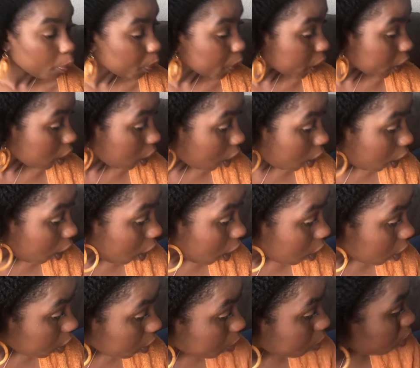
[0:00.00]
But
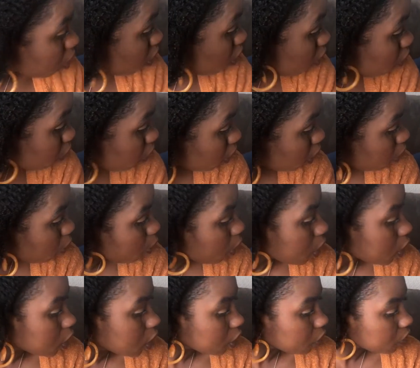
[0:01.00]
I don't really
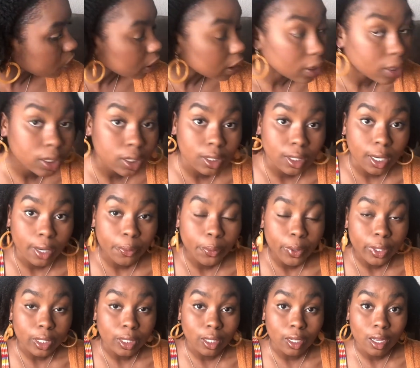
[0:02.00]
want definition, I
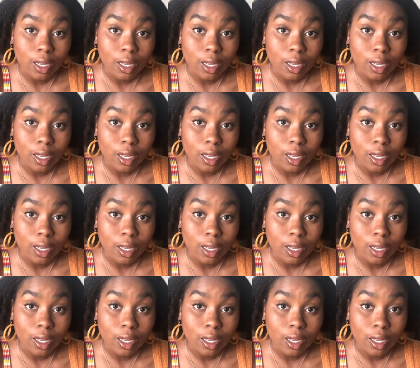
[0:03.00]
want